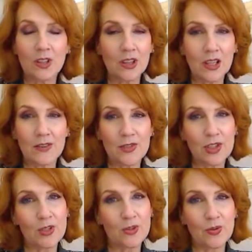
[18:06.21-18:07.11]
love to
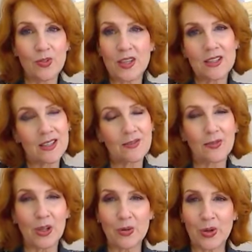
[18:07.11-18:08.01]
do, things that
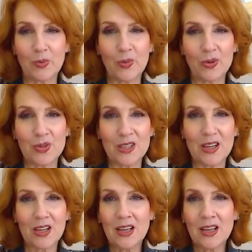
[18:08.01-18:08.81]
float your boat.